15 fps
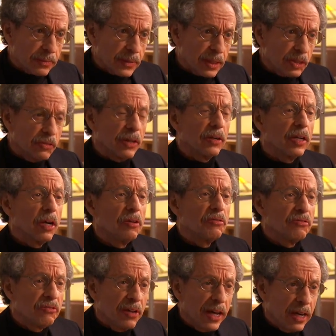It is
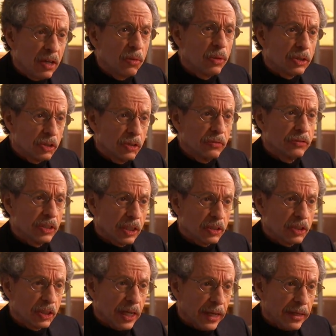absolutely very unfair what you've just said.